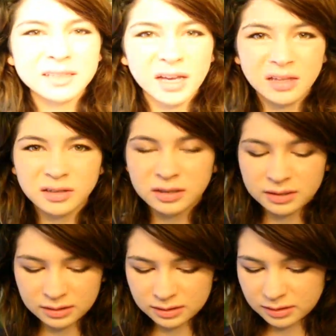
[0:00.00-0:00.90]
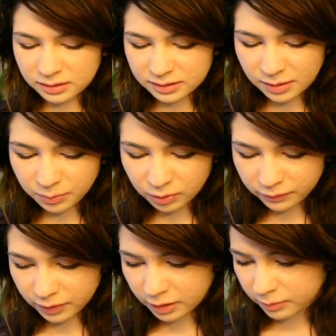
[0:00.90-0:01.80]
this color is in Sunset
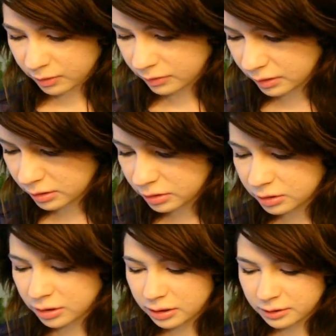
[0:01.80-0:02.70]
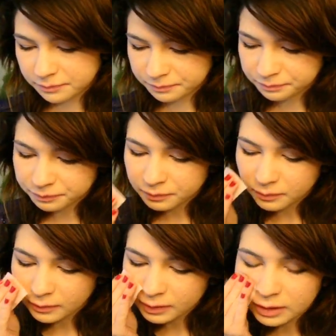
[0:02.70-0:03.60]
Boulevard, I'm not really sure.
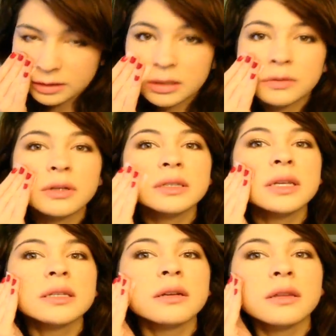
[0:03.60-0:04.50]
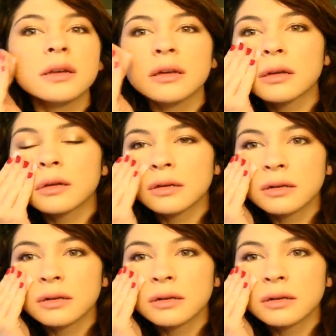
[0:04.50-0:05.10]
That's just what it says on the